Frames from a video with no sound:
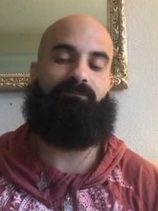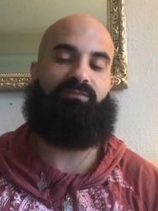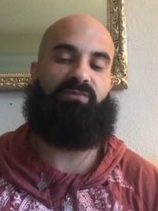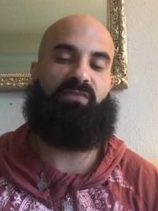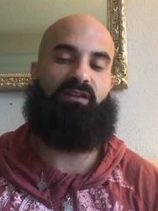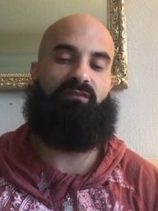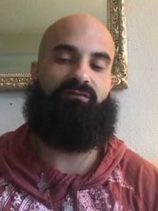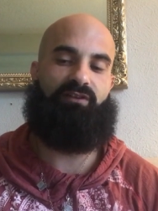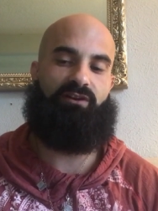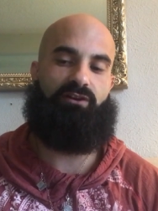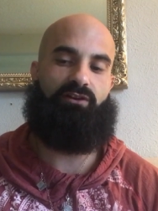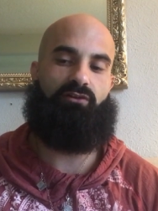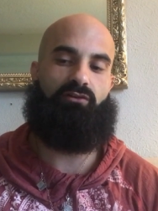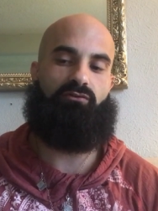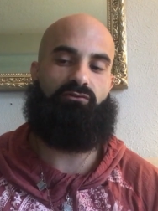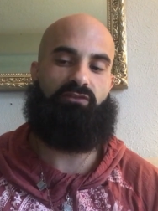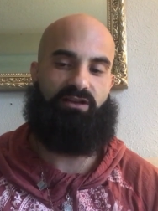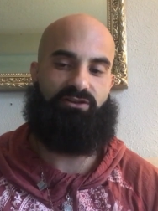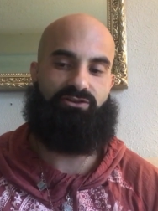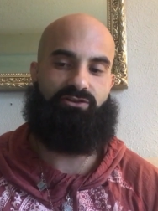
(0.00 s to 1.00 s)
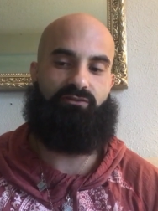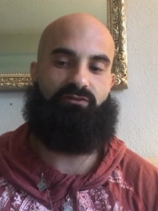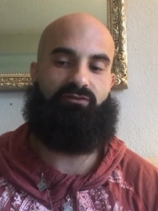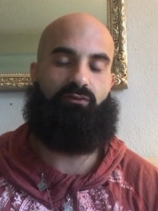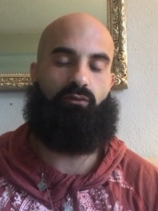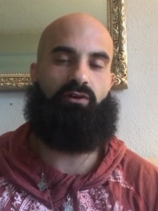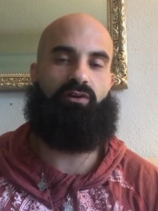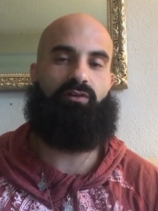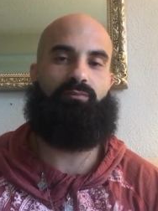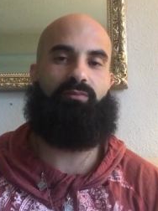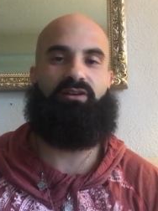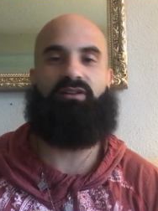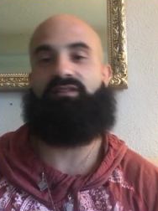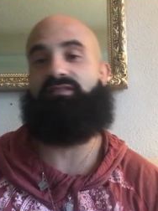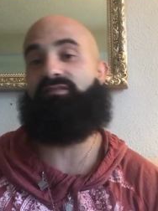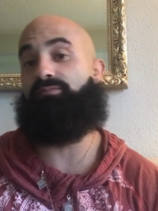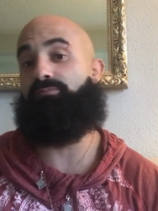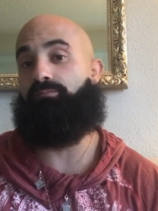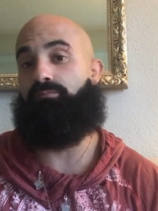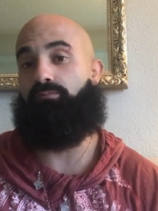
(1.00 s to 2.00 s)
video lecture for it, but
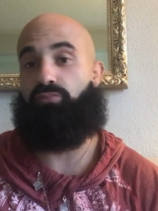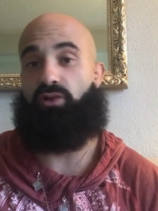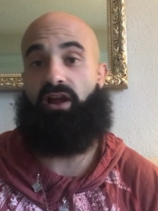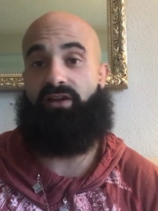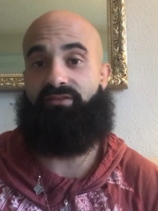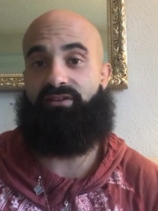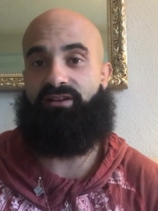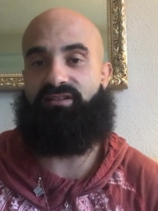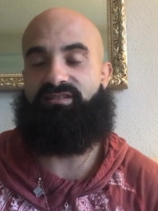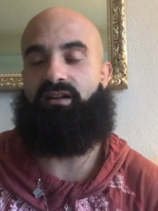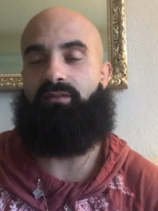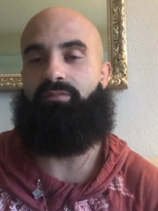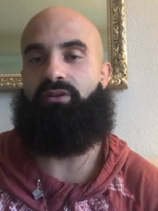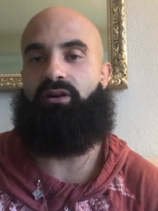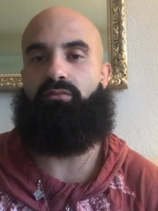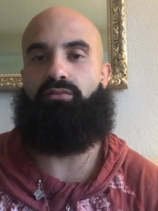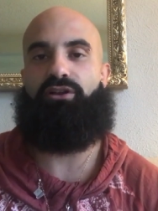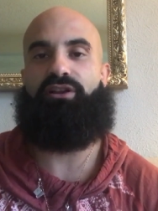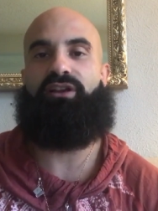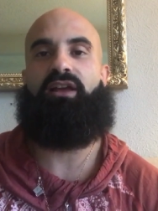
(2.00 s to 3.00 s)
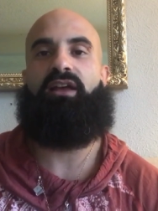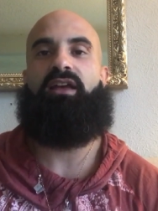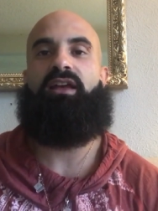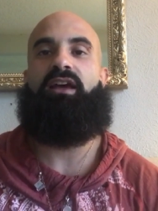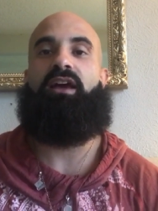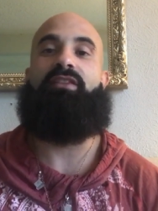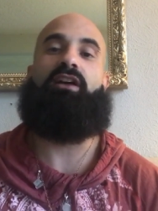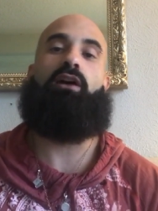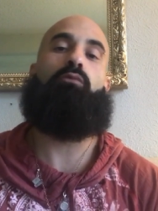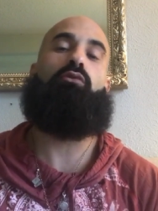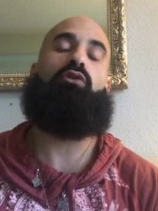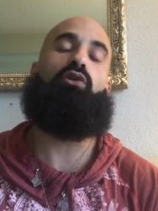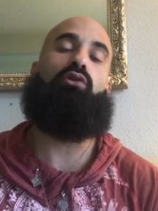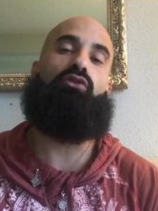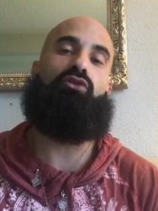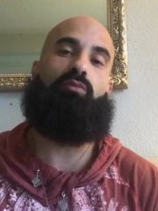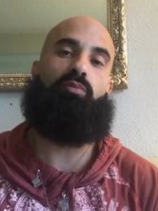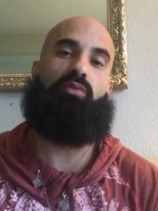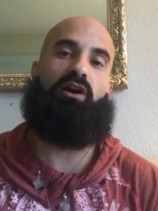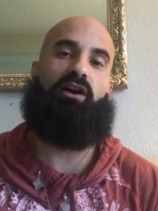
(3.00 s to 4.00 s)
it's private, it's not public, and that will go
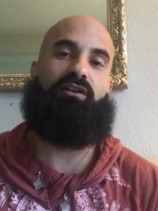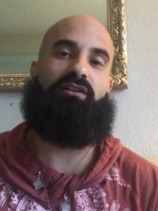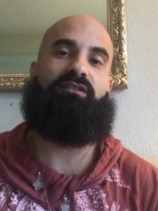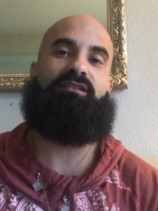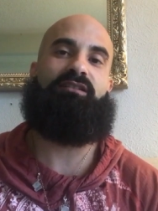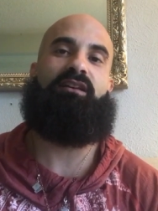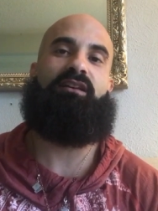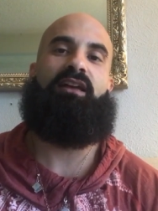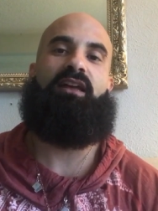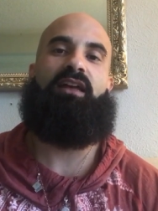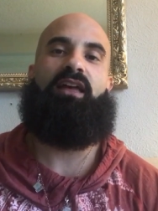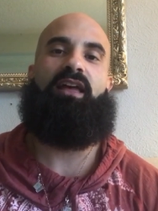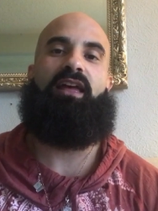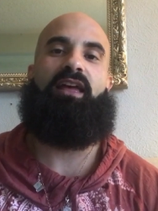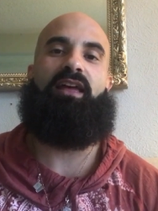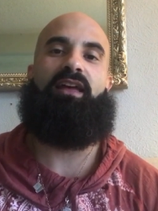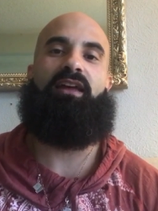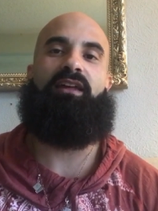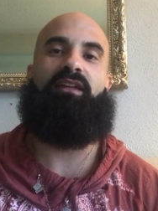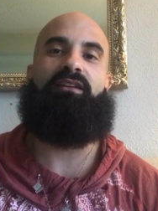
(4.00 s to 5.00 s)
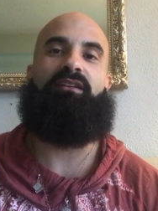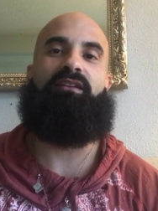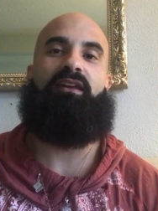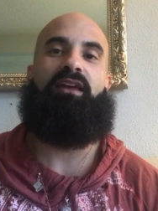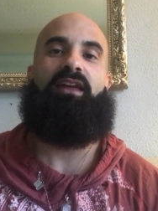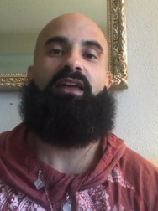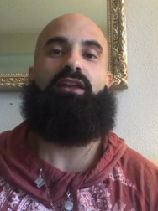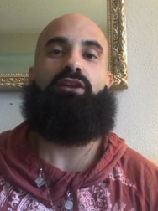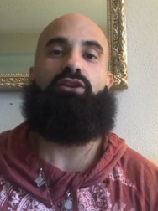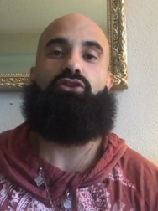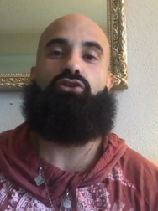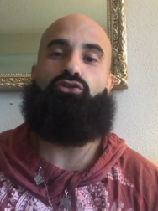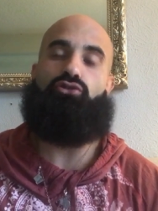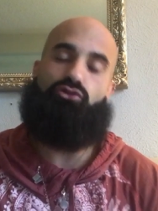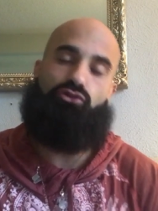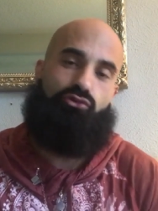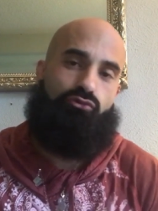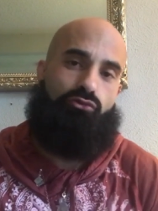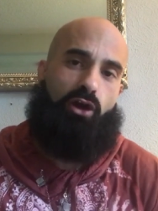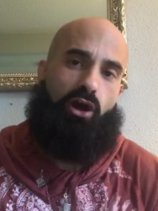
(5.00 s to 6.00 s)
on the product. And
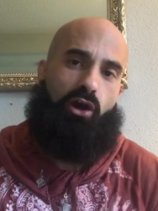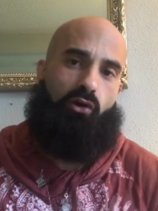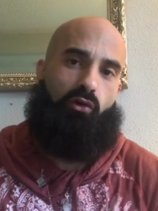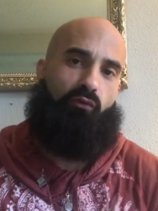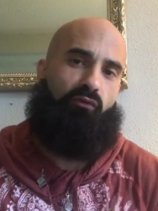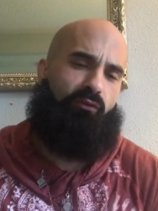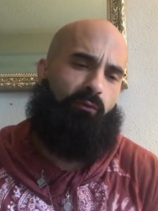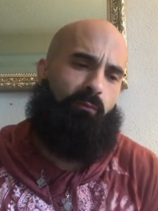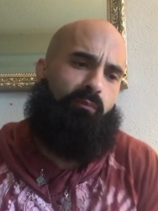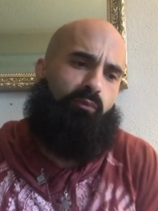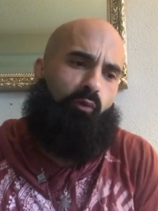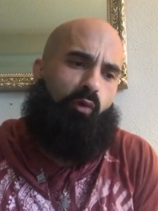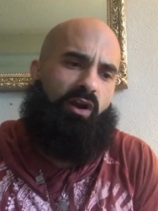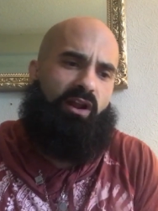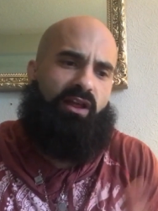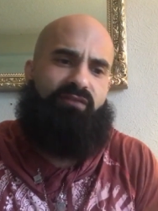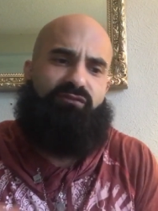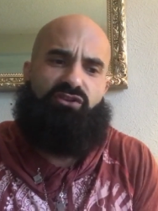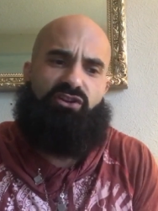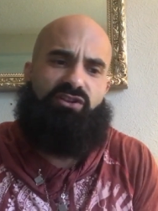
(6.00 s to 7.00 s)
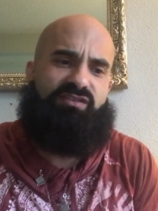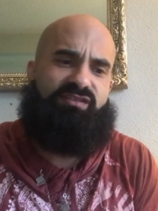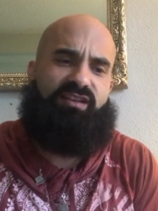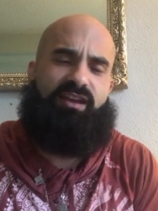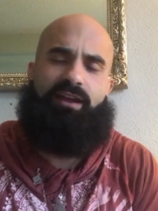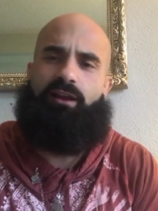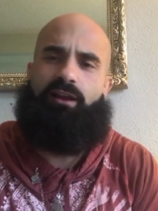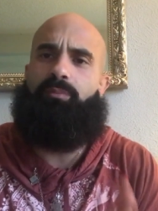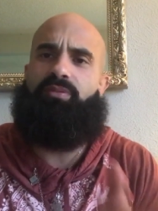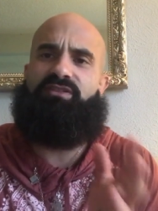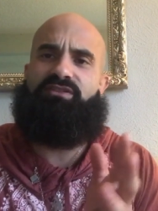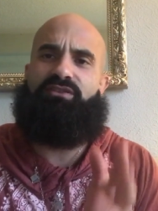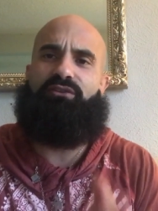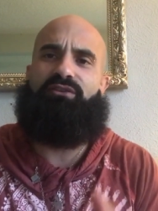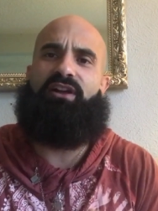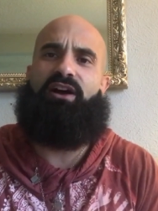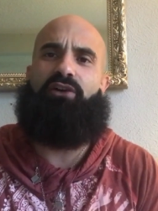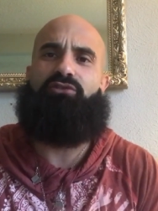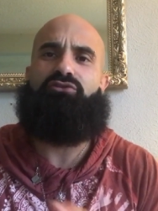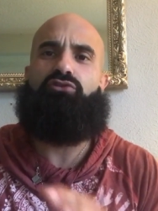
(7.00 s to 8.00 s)
you know, from what I've just said up until
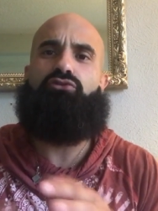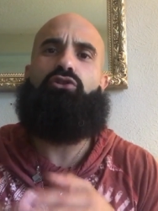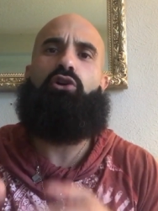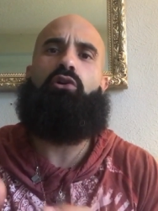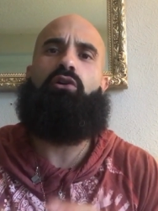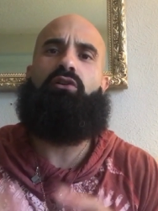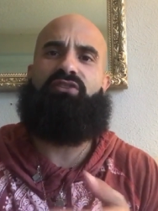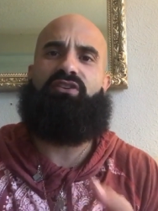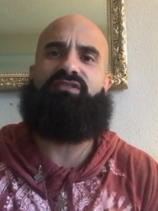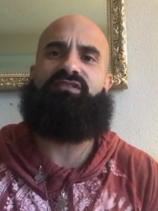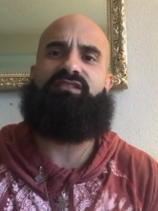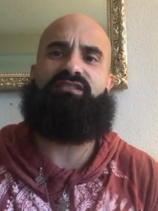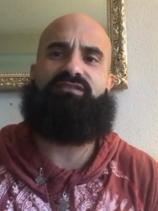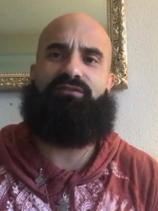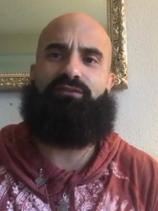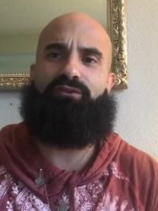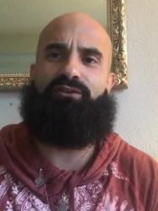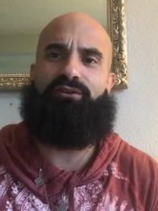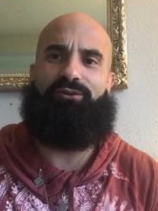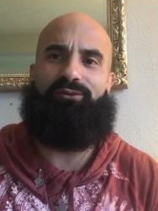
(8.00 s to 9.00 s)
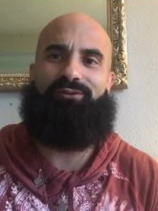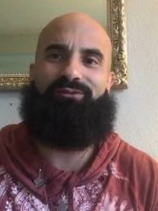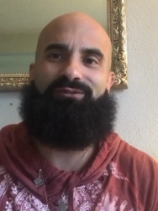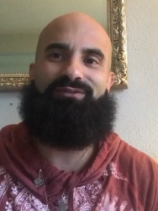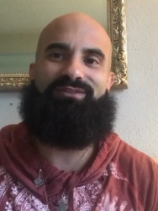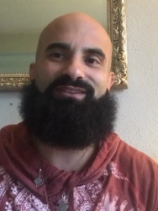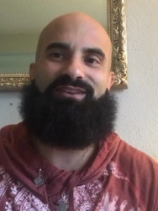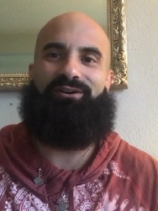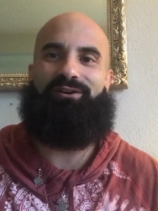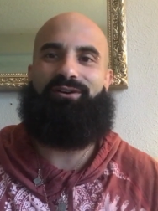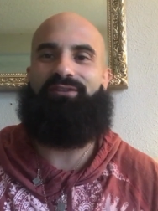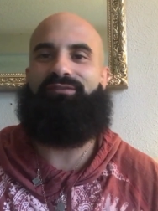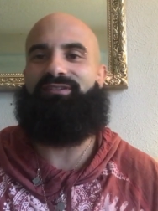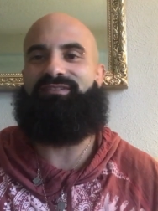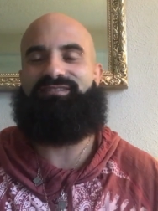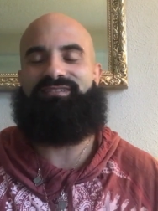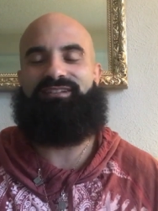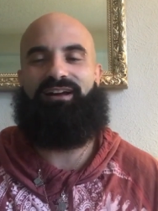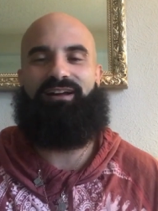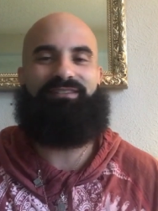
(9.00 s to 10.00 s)
now, you know if this is for you. So if
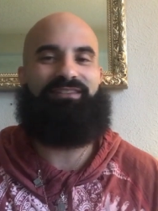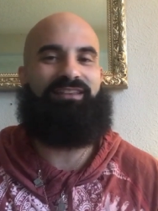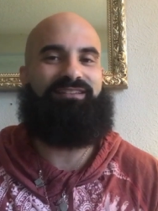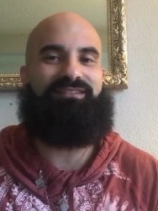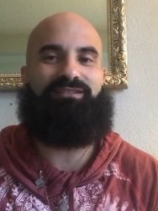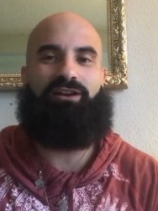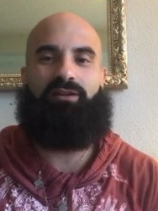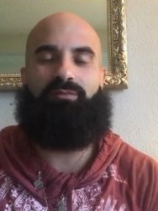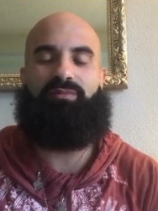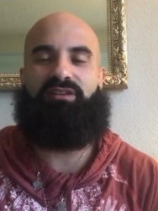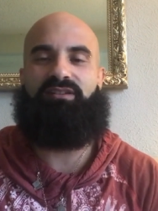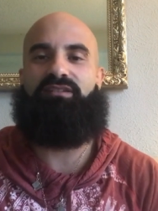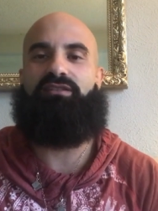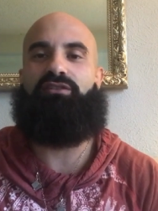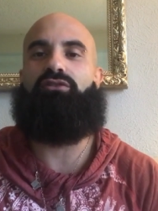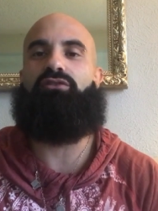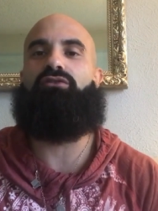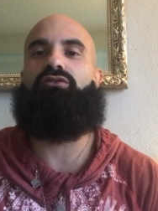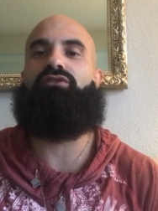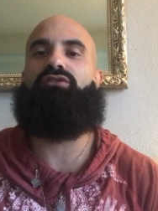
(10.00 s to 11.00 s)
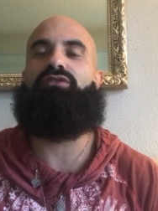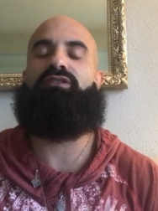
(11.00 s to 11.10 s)
it's not, that's not a big deal.